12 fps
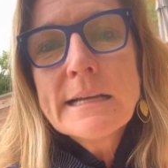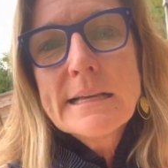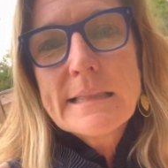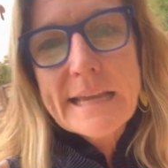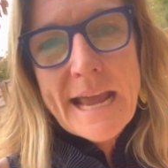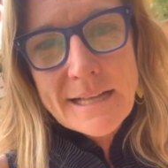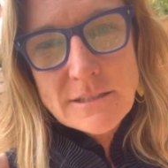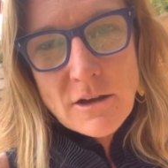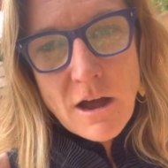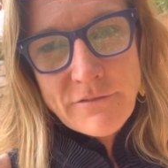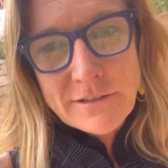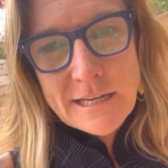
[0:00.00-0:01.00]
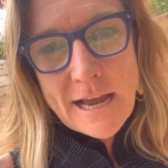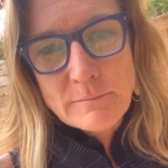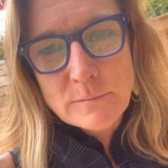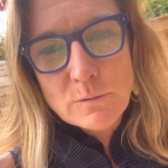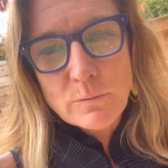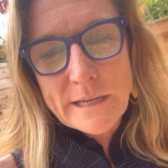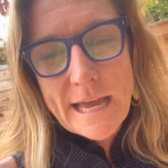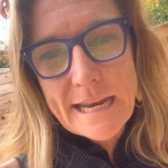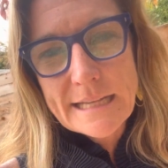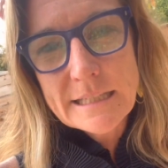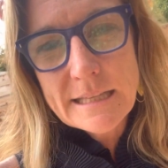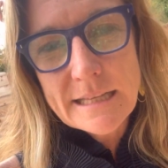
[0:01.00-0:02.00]
the cats oftentimes will get
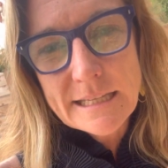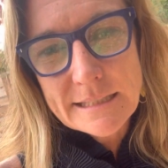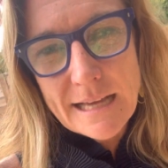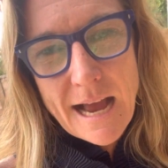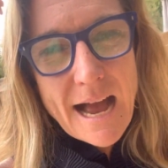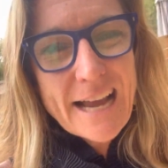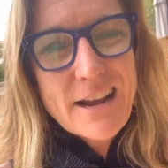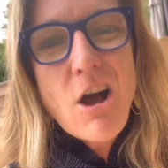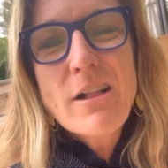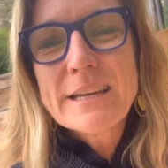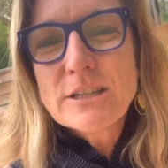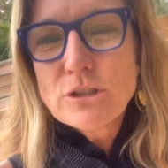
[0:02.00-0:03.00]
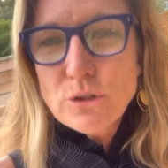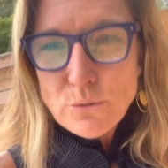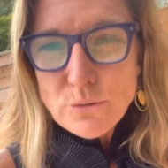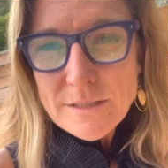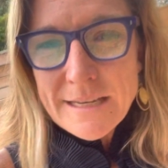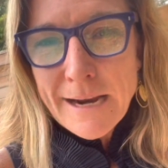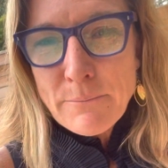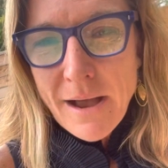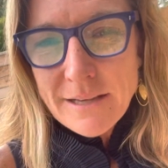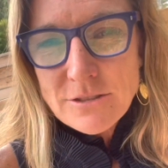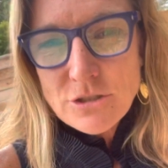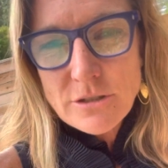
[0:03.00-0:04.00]
into this, I call it gooseneck
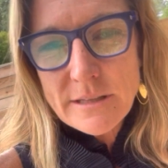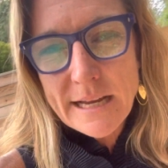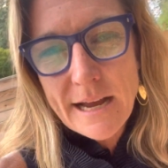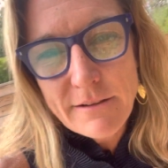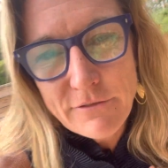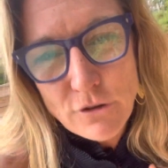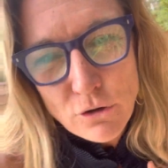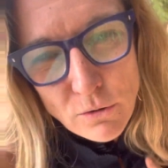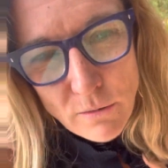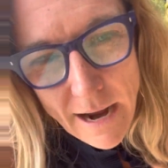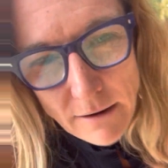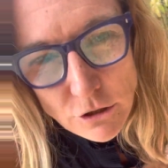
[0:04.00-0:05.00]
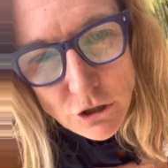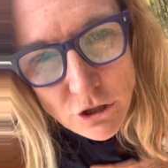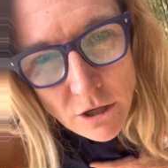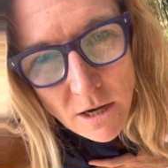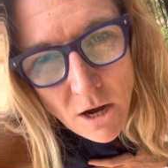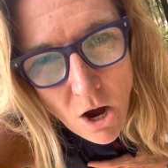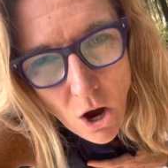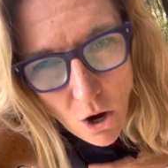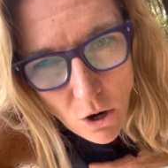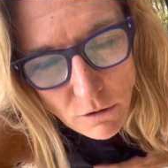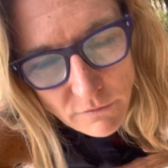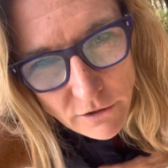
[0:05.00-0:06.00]
posture. They kind of crouch
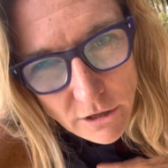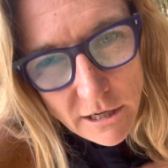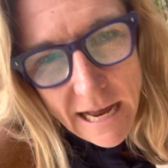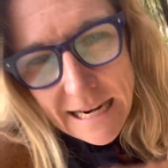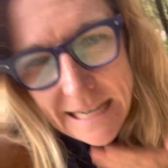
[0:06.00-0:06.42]
over and